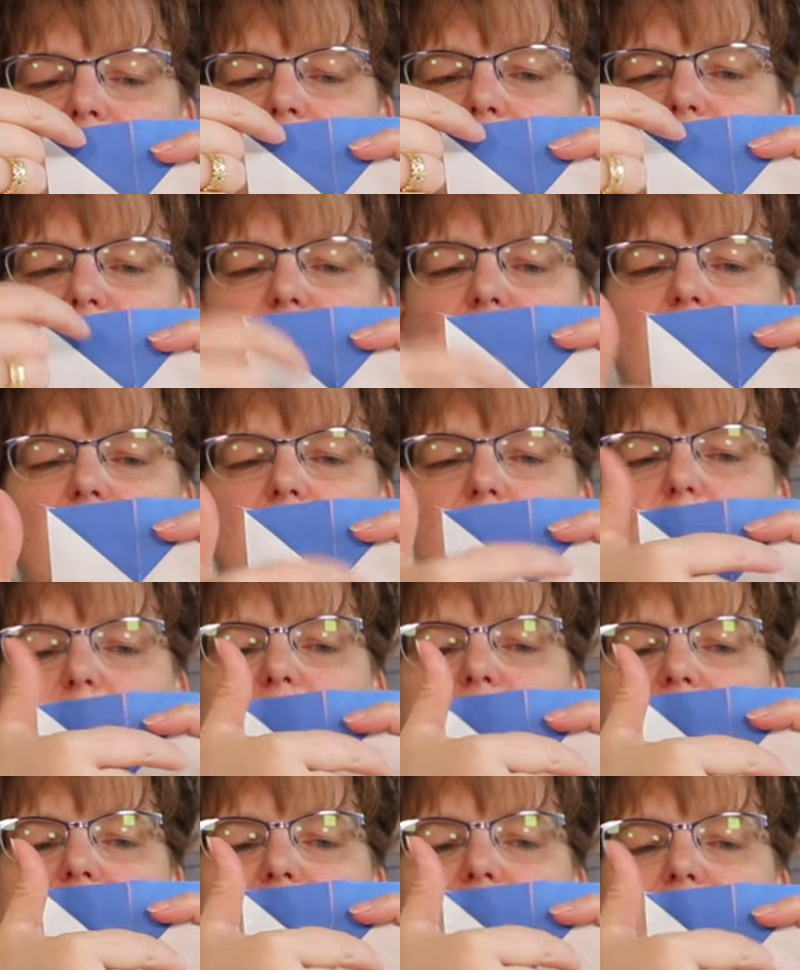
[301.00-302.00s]
at the
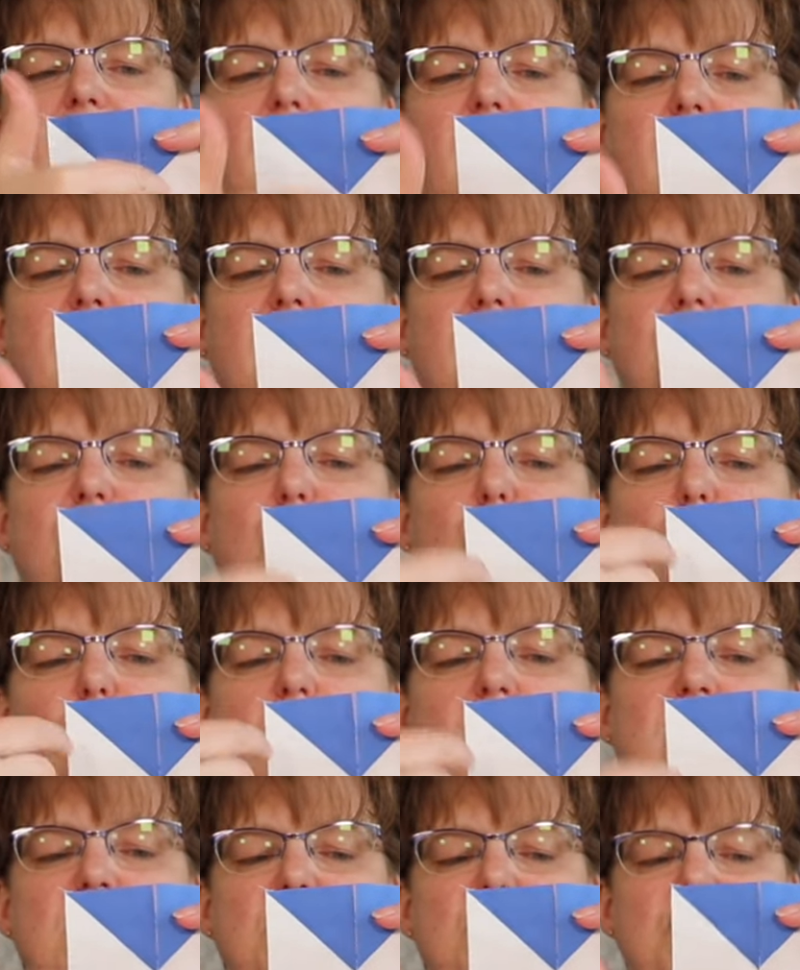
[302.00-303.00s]
top and then this
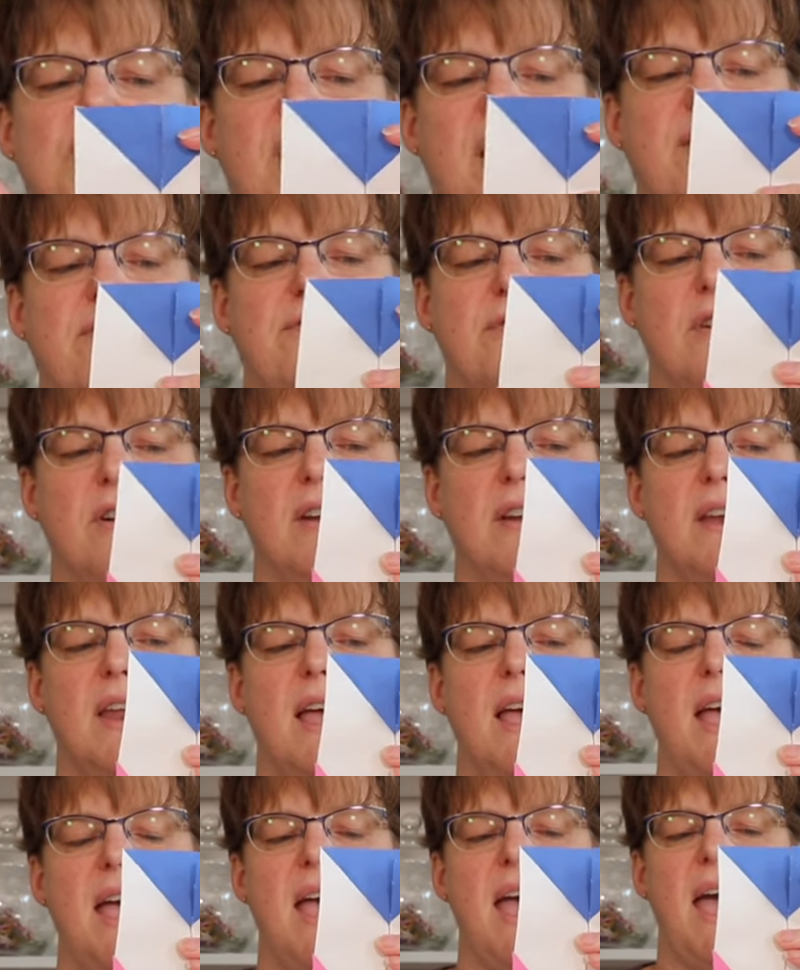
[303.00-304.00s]
white chevron,
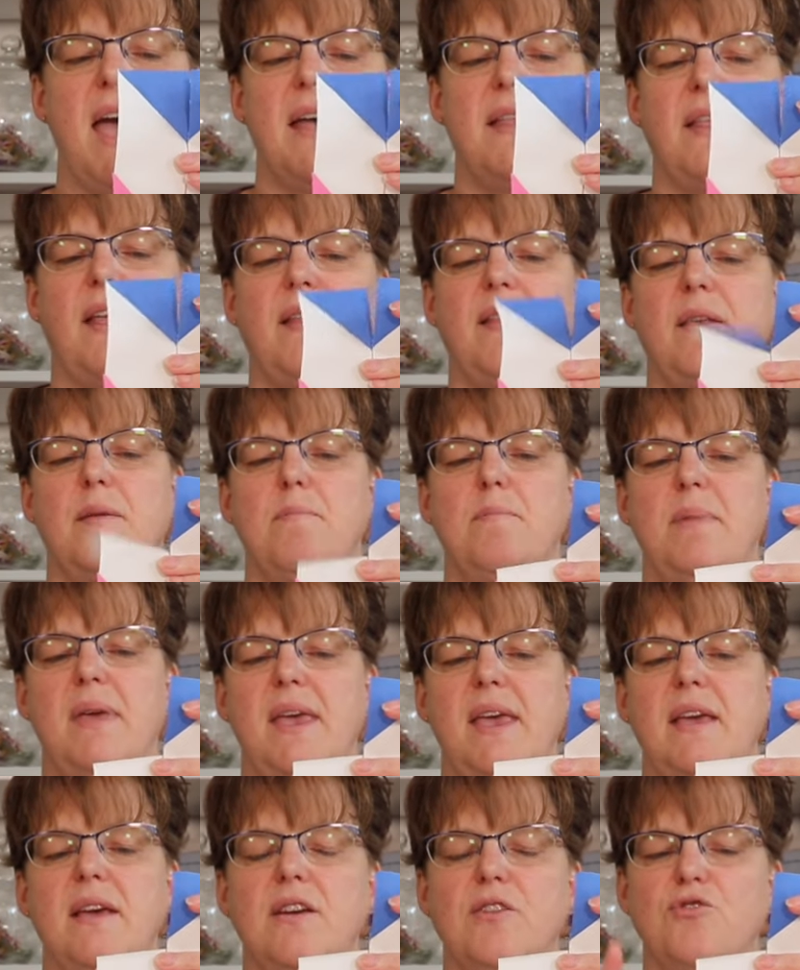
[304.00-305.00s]
and then the
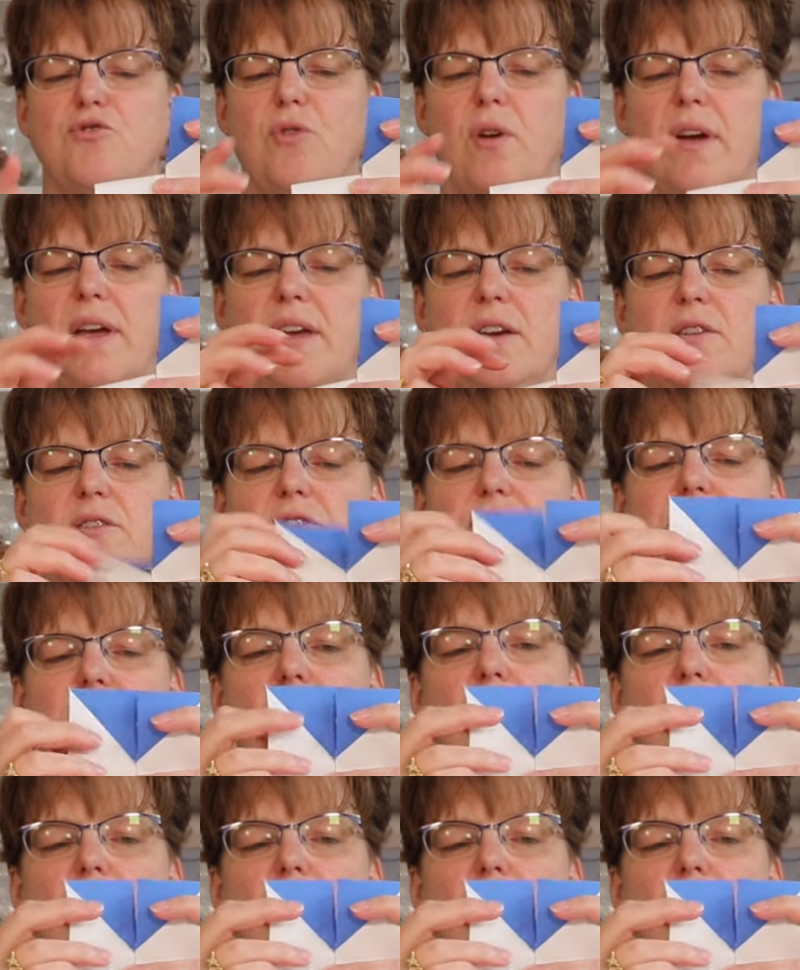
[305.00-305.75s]
pink triangles